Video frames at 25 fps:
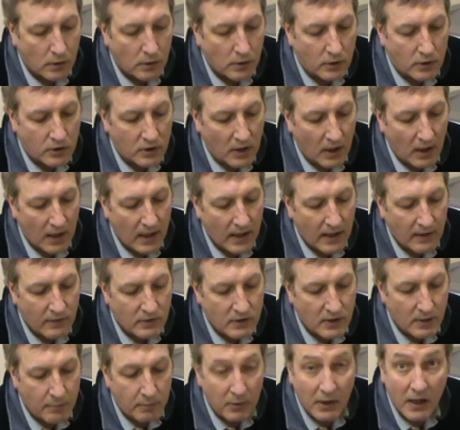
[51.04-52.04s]
There's a live
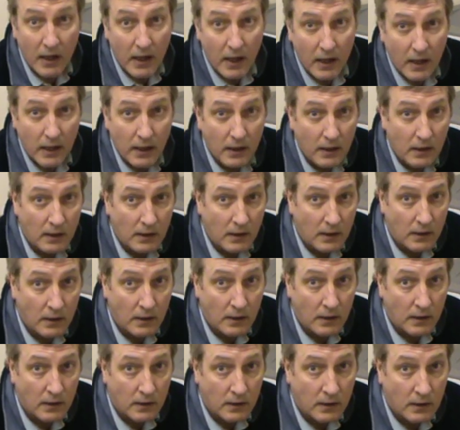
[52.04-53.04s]
supply
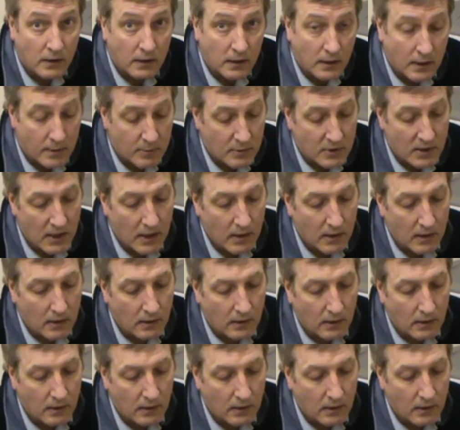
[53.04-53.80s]
comes in